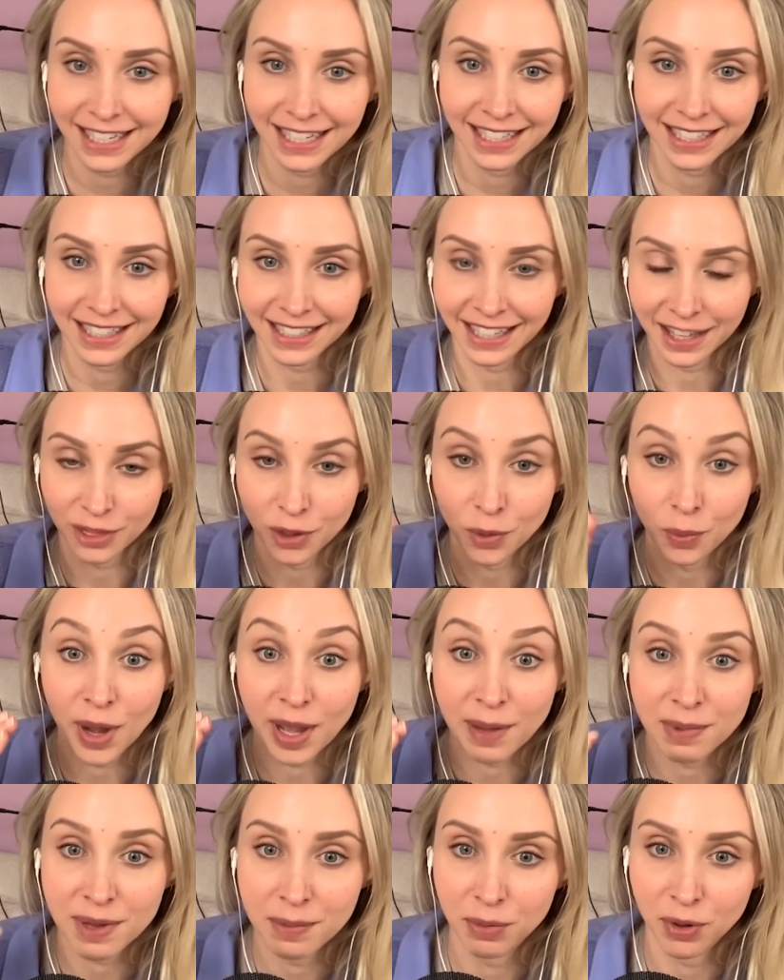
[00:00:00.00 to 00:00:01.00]
like the way
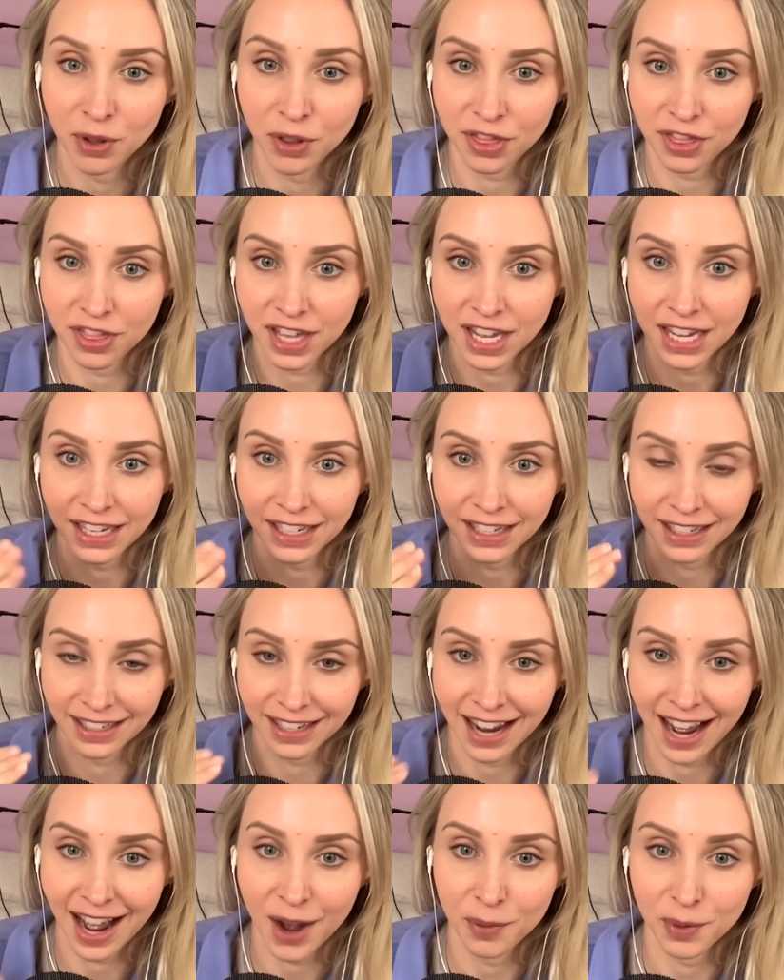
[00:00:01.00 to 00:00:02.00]
people think and
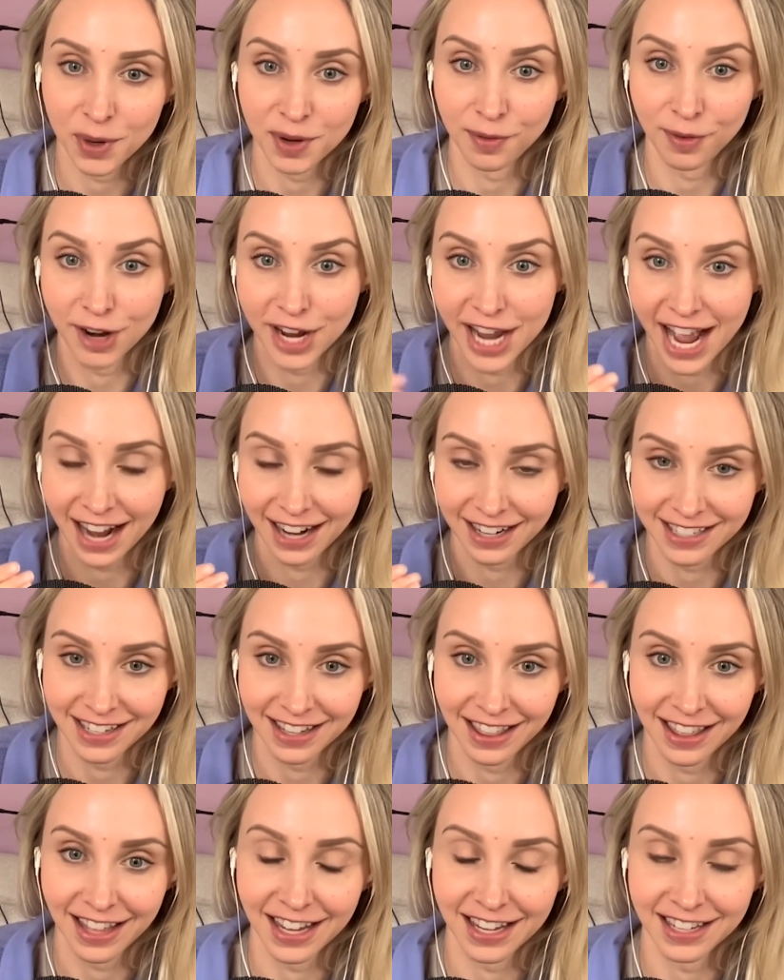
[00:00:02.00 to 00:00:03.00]
how we react to
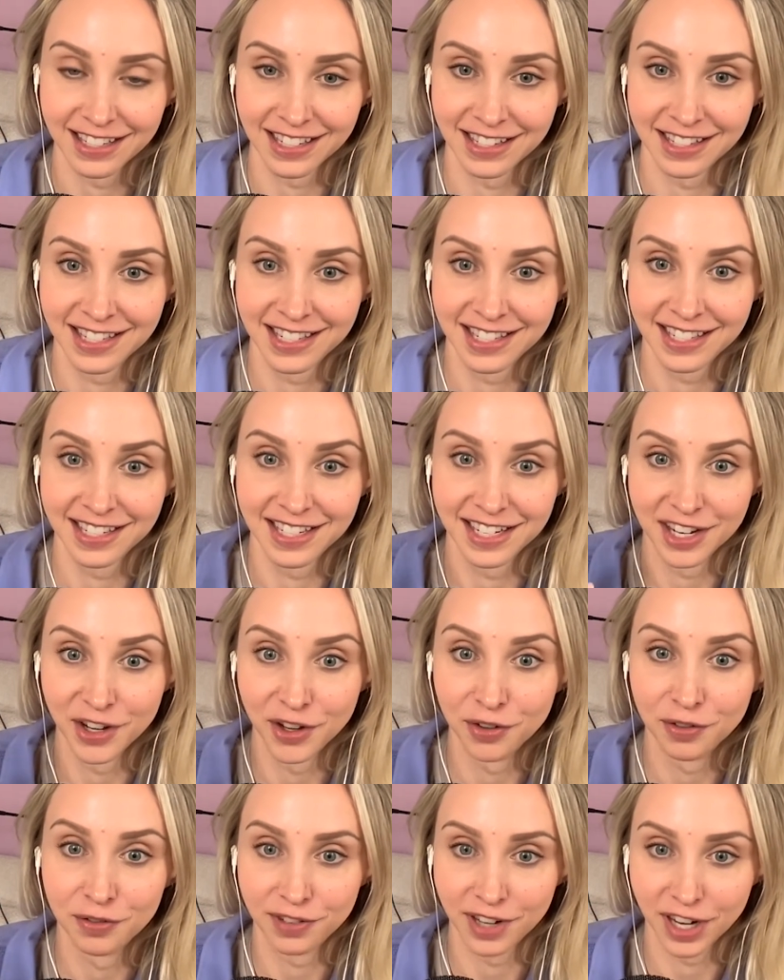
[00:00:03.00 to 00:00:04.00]
things, it's
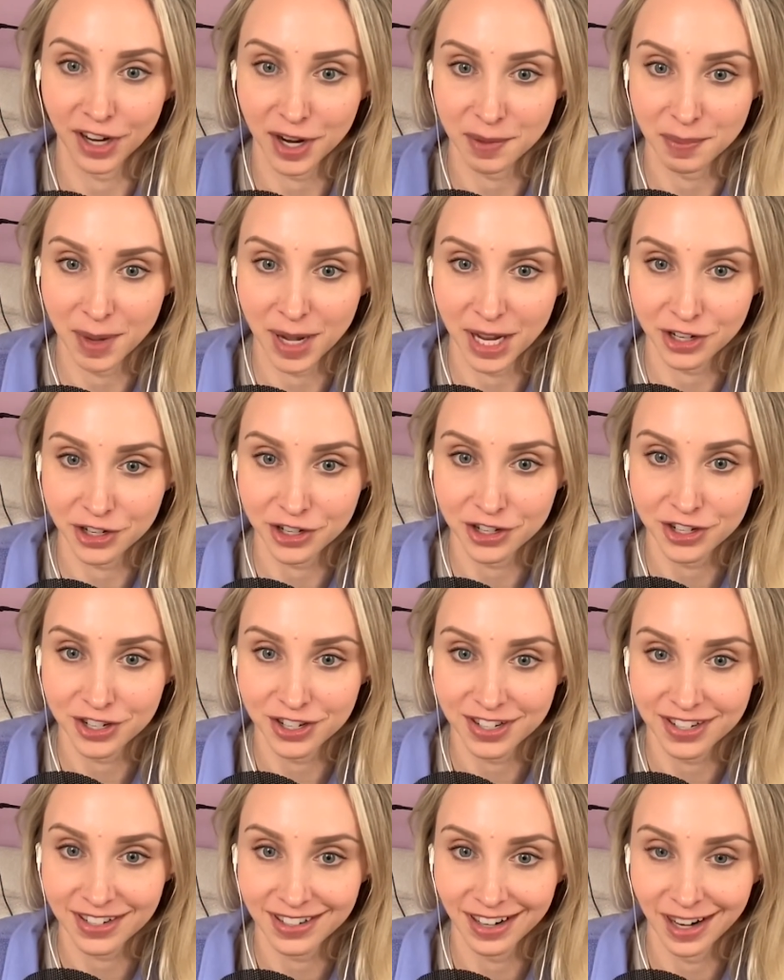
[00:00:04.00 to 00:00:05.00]
still very
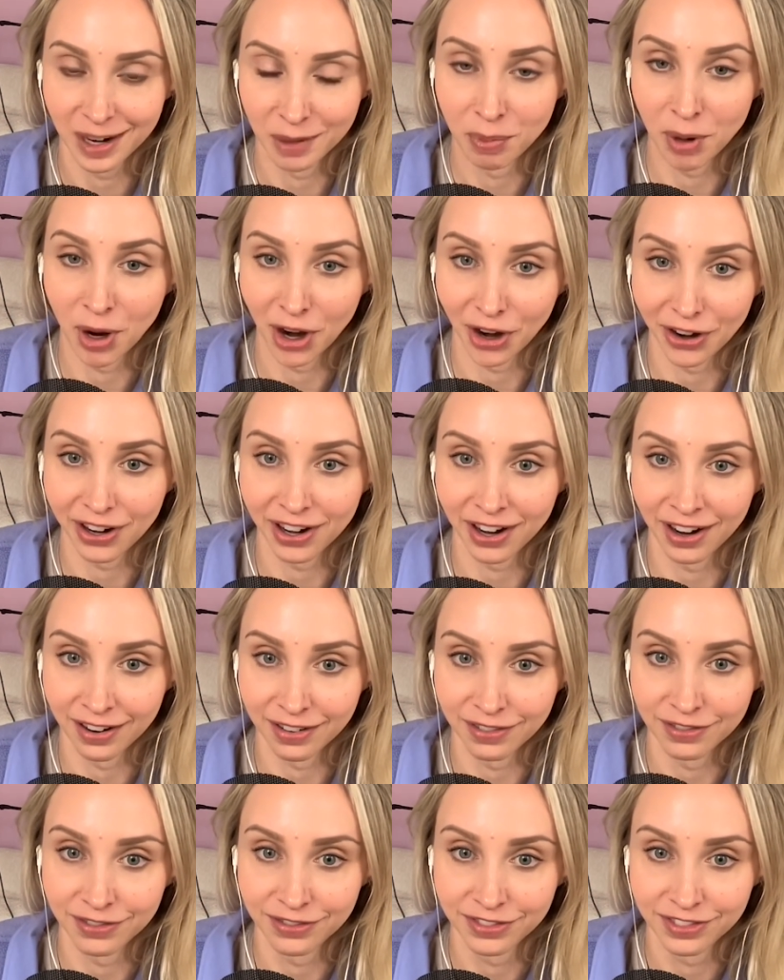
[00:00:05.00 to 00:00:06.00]
much a part
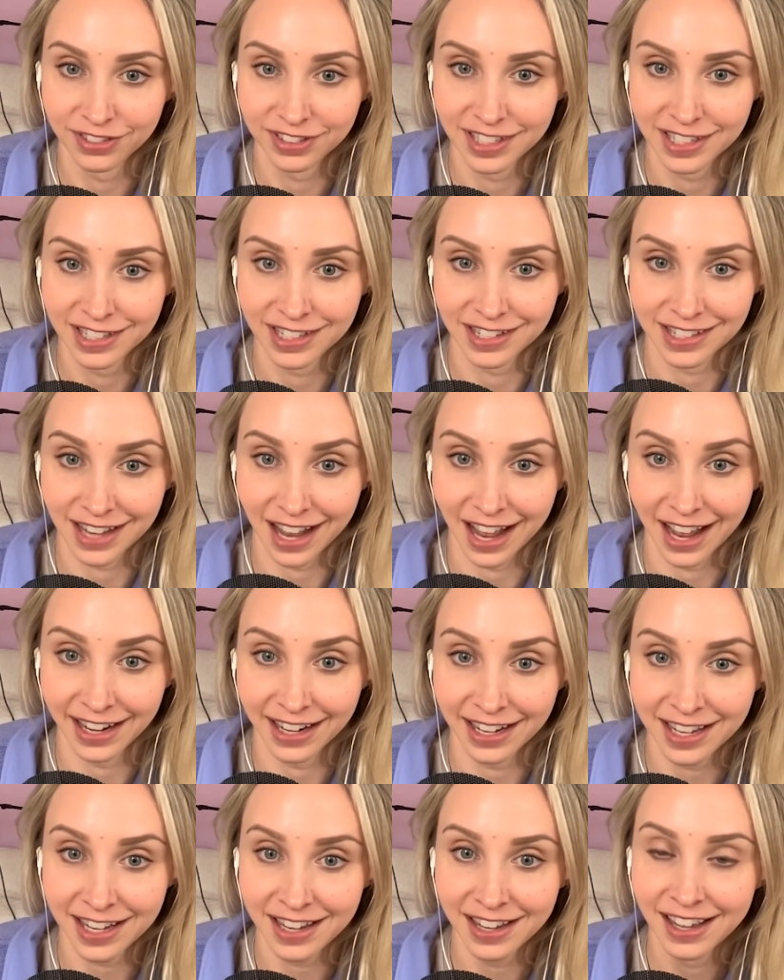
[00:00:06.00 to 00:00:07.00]
of
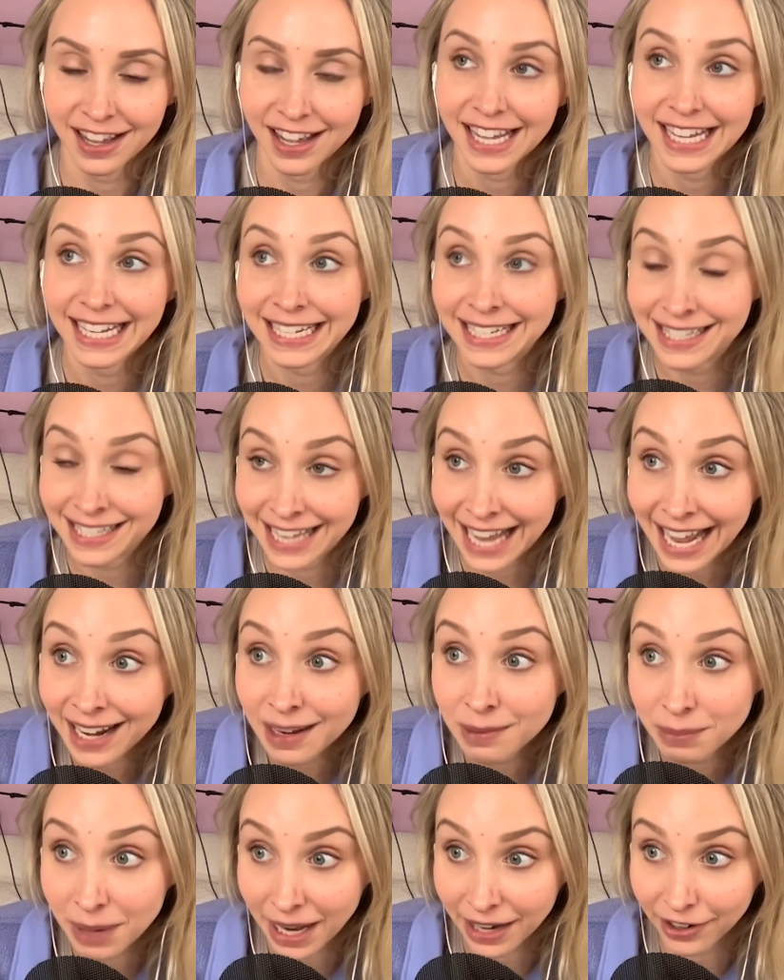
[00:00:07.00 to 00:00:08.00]
society. It's
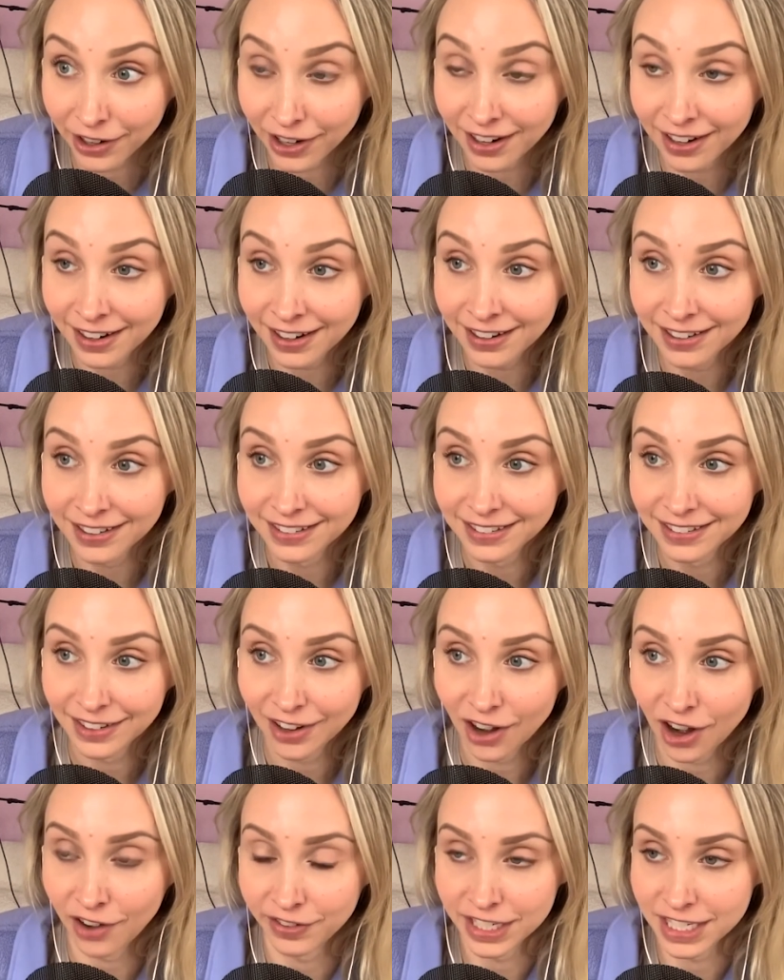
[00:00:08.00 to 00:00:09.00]
getting better,
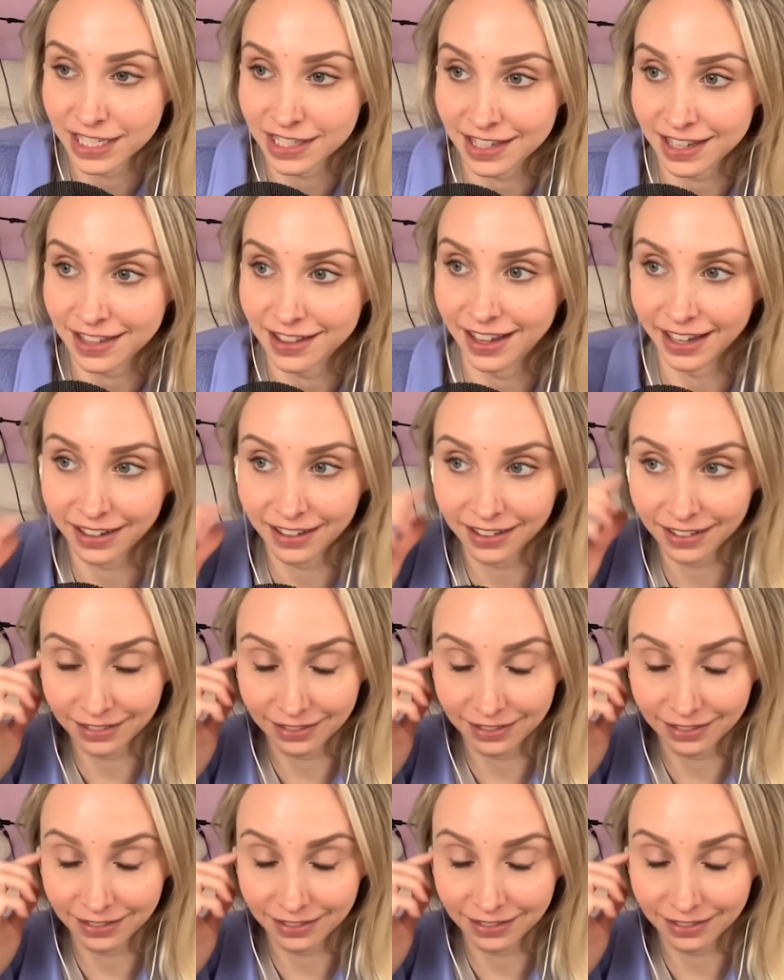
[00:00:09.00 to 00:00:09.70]
obviously, like